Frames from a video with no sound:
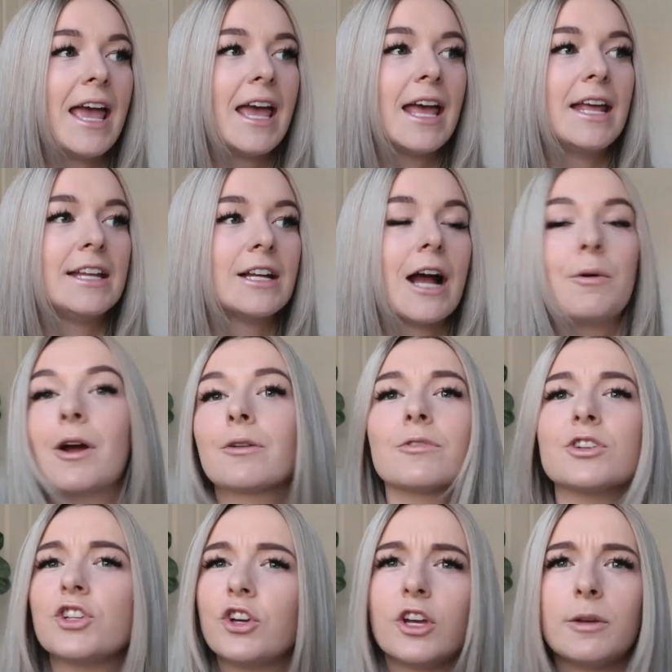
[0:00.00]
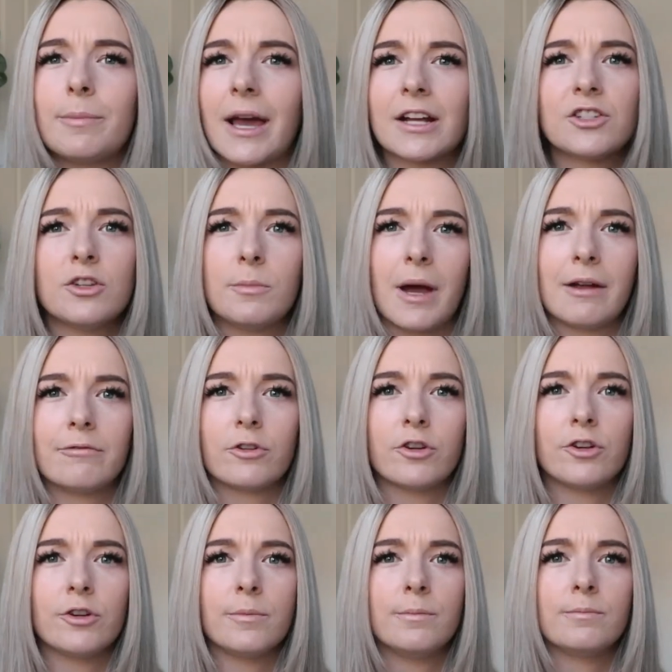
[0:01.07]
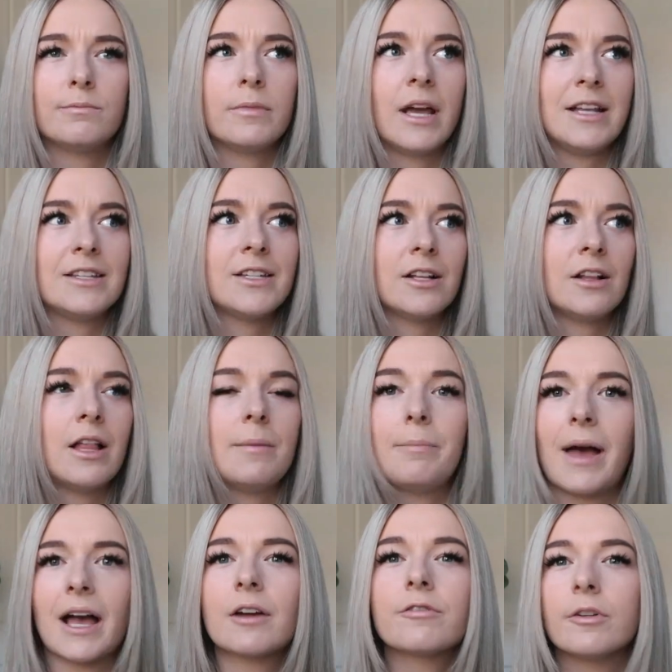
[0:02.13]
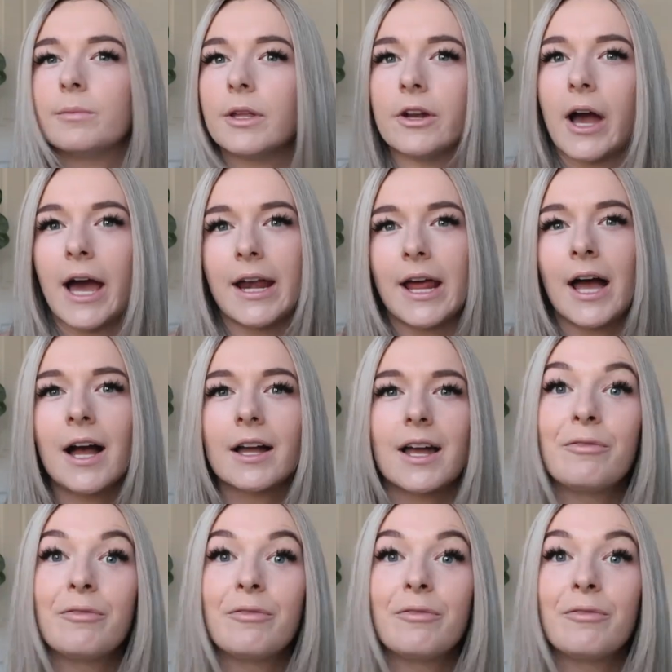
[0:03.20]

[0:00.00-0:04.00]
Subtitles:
And I won't return back to my room until I'm back from the night out.